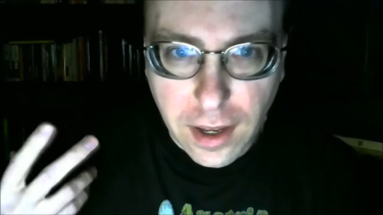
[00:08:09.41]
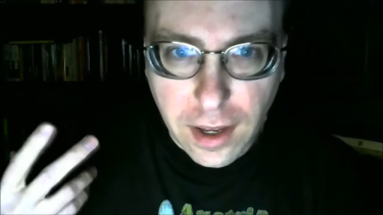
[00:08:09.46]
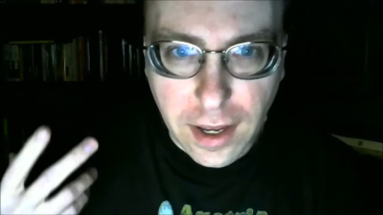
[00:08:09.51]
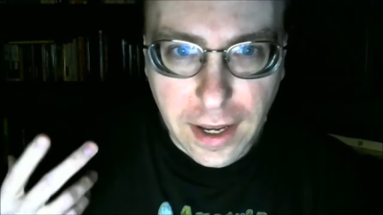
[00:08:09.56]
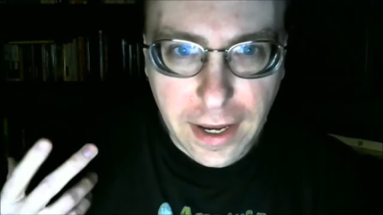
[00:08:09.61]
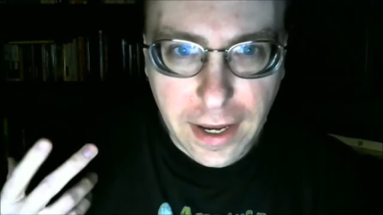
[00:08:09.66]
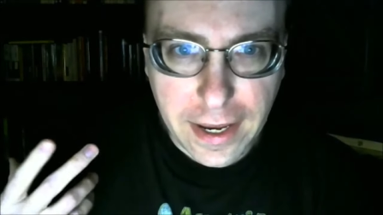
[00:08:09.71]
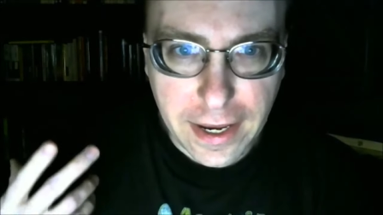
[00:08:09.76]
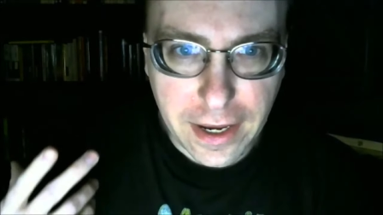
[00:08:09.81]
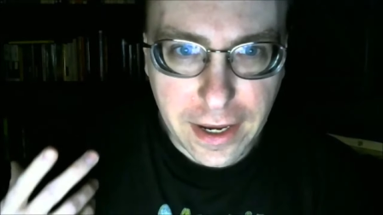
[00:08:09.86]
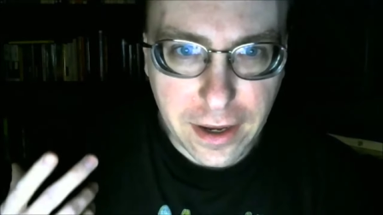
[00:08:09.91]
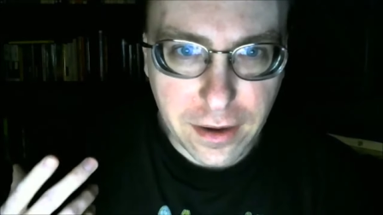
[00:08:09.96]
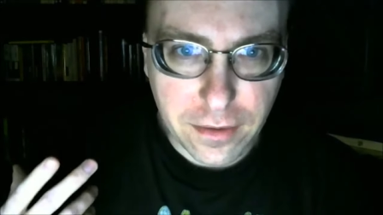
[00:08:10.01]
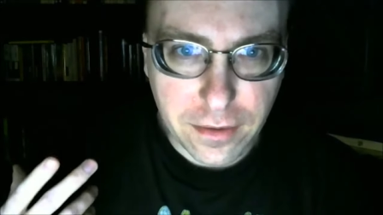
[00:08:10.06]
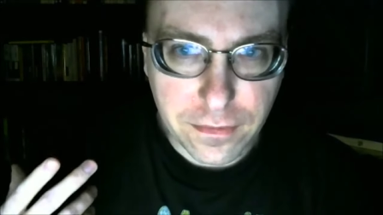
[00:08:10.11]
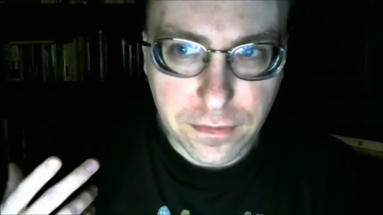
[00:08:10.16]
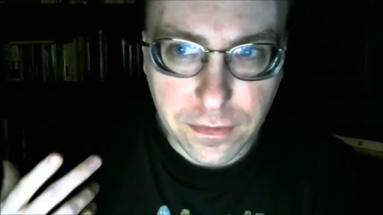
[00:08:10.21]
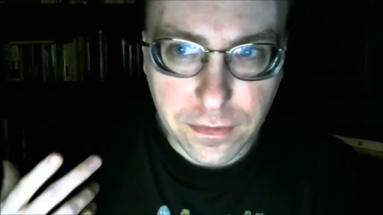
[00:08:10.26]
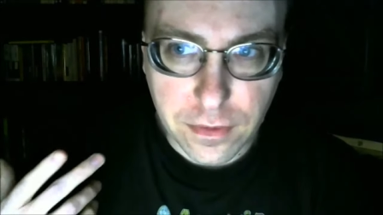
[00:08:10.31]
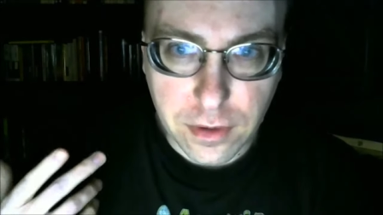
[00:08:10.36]
I
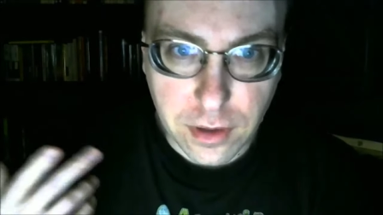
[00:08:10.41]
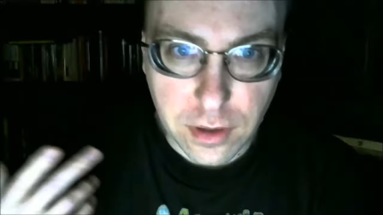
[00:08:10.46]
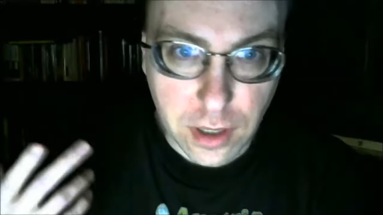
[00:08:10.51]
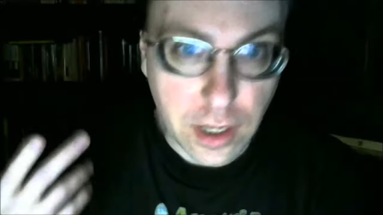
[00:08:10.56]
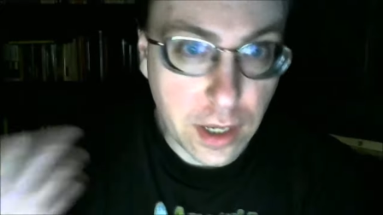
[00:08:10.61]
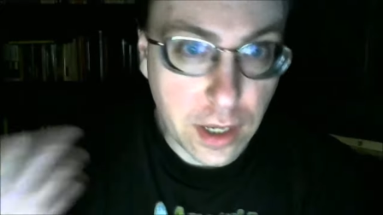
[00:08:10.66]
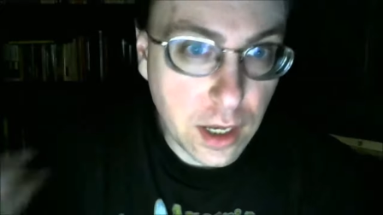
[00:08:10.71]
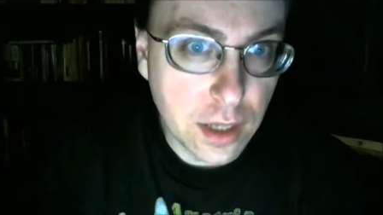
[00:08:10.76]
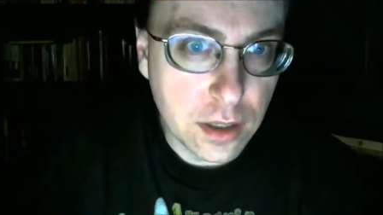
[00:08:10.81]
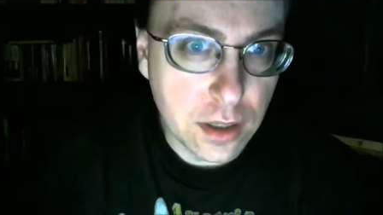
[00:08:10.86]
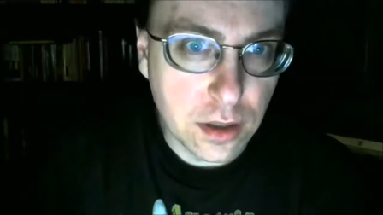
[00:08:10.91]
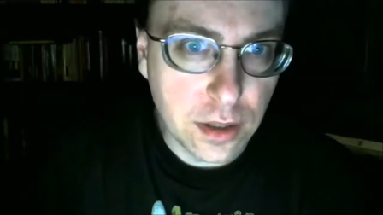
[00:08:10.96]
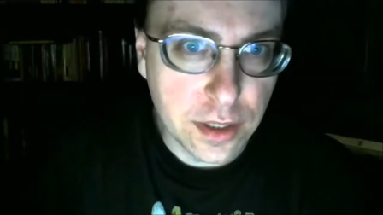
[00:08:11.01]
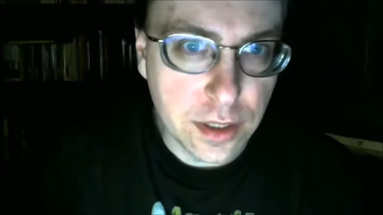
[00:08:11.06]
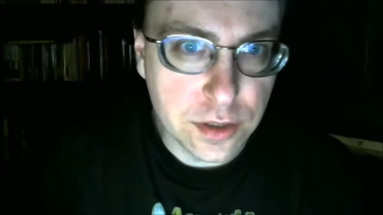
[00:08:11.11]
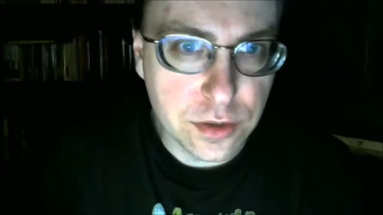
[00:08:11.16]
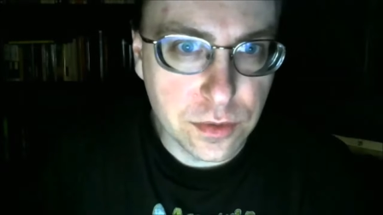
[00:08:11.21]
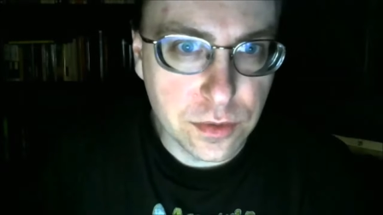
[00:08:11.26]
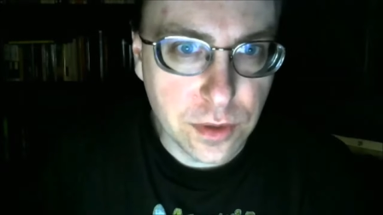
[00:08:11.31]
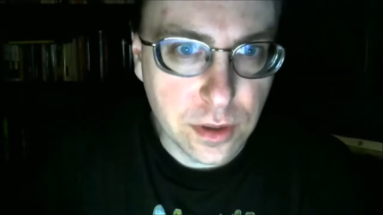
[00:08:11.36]
have high
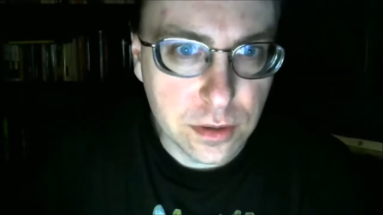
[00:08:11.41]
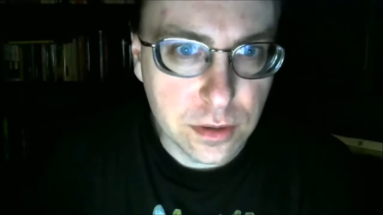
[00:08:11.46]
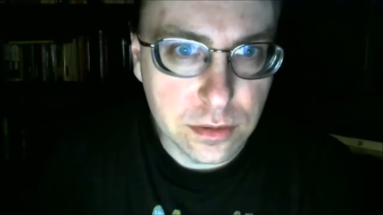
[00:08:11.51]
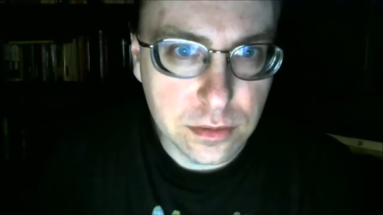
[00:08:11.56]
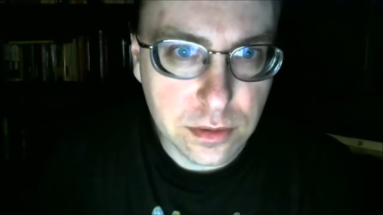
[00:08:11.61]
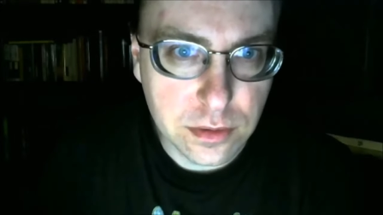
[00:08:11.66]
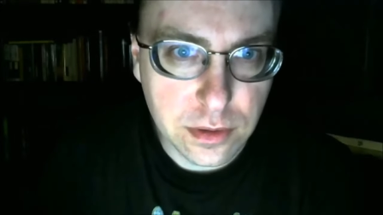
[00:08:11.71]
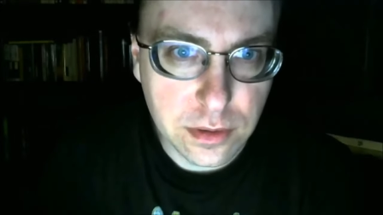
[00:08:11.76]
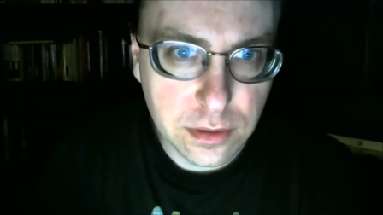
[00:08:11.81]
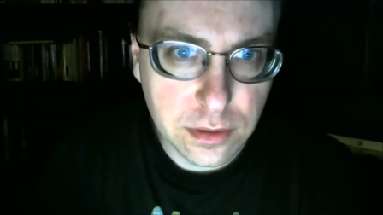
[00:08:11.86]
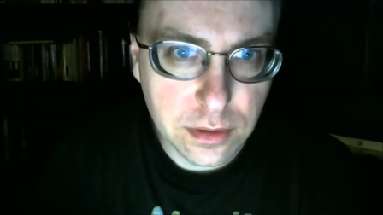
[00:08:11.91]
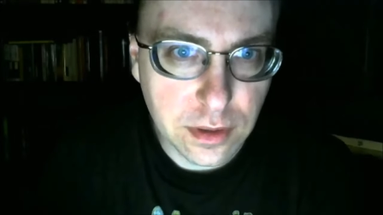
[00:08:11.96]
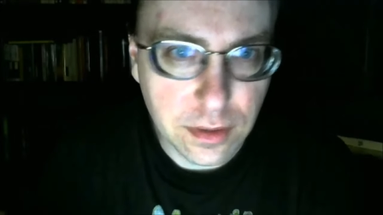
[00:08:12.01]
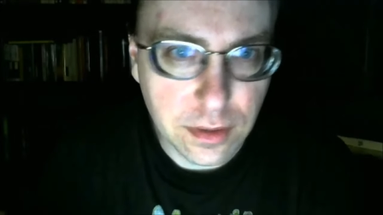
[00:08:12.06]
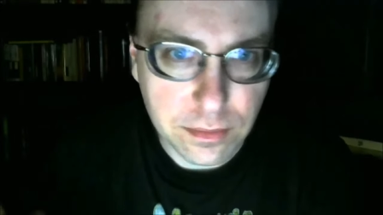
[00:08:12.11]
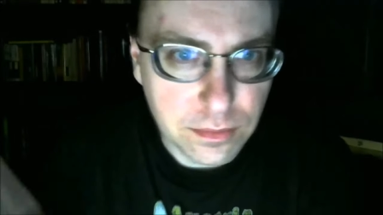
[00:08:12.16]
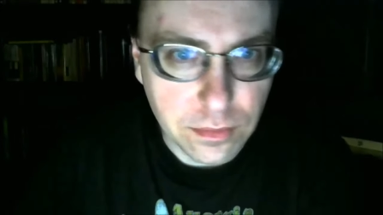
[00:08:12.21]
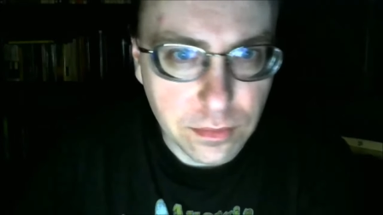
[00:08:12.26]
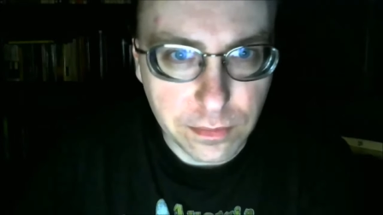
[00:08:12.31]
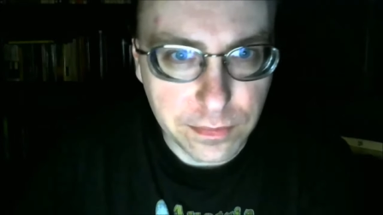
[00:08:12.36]
cholesterol.
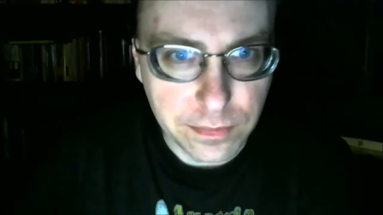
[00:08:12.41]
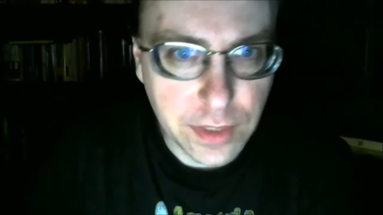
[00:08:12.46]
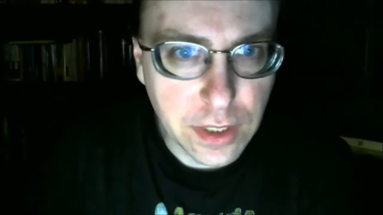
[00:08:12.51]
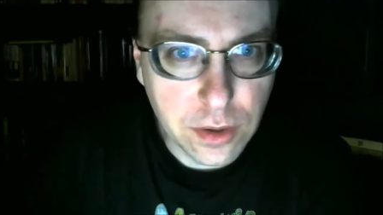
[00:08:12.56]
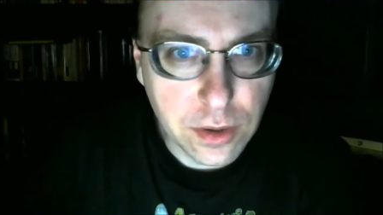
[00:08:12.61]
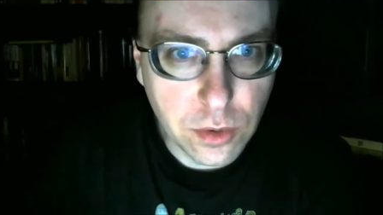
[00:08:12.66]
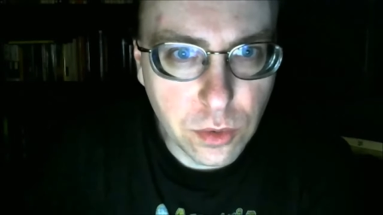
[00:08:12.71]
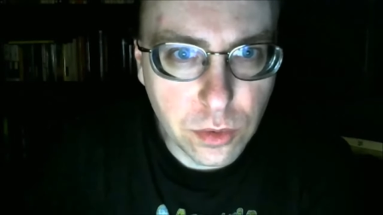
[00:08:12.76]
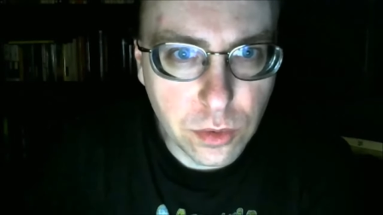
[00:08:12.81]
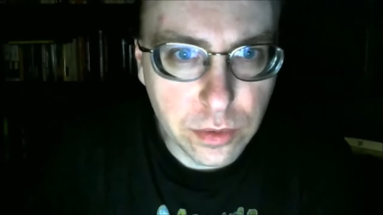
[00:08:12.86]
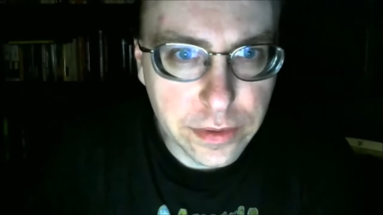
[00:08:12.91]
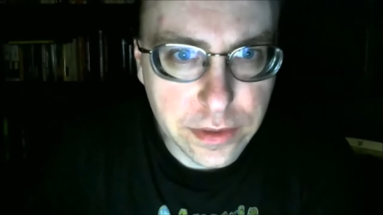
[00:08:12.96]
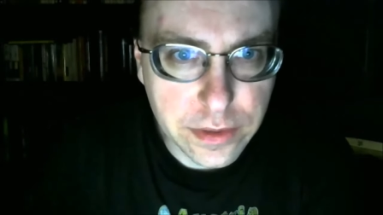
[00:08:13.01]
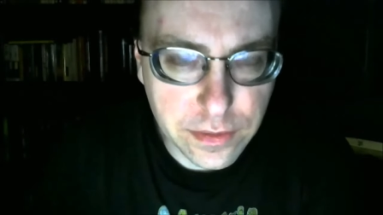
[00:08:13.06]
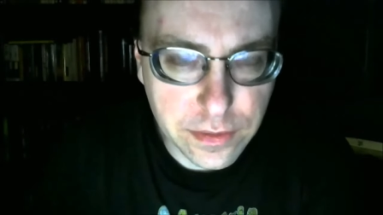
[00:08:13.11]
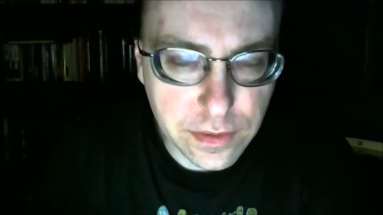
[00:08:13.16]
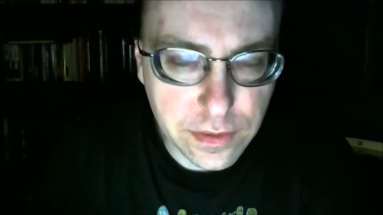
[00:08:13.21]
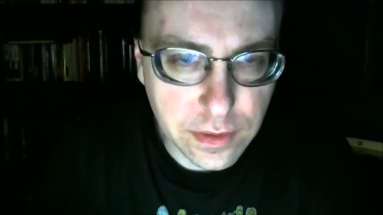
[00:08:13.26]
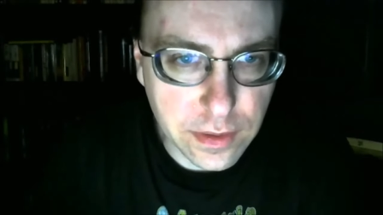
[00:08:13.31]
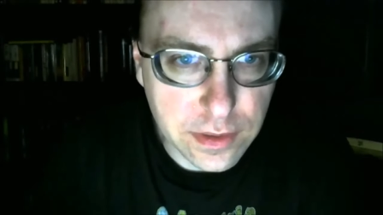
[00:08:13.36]
I'm getting old. It's a
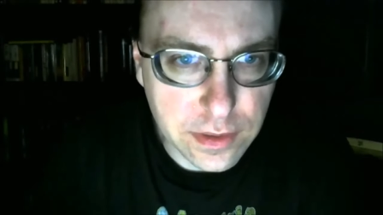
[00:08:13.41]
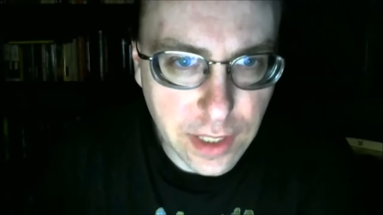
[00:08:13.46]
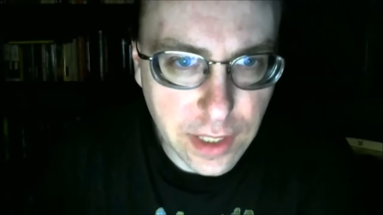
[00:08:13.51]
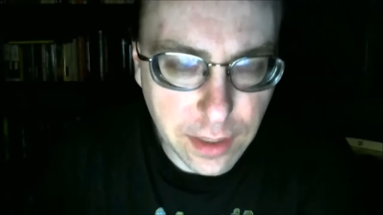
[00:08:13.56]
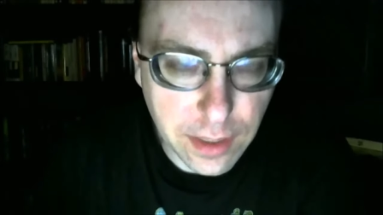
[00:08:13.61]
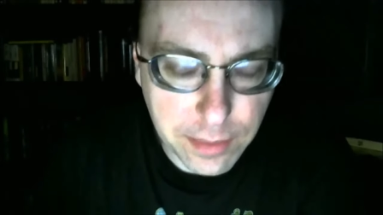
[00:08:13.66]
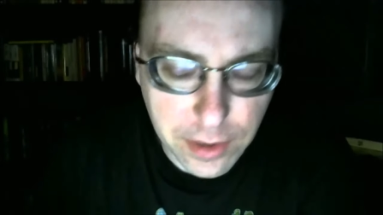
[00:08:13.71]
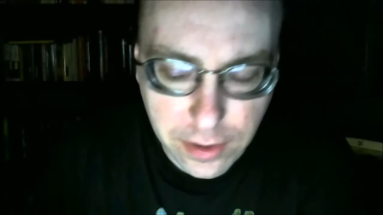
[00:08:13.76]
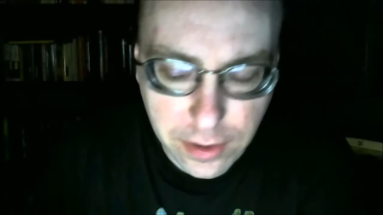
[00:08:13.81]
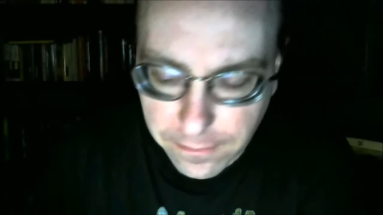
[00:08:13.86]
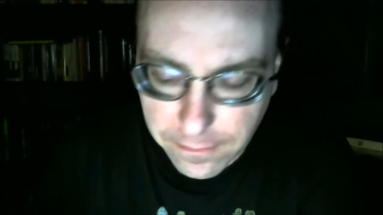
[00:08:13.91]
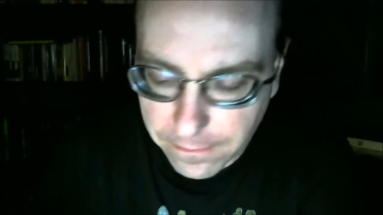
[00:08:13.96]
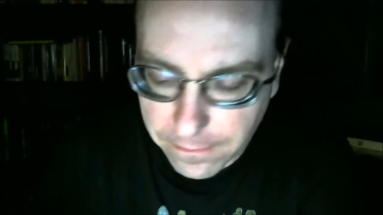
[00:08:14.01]
thing that's happening.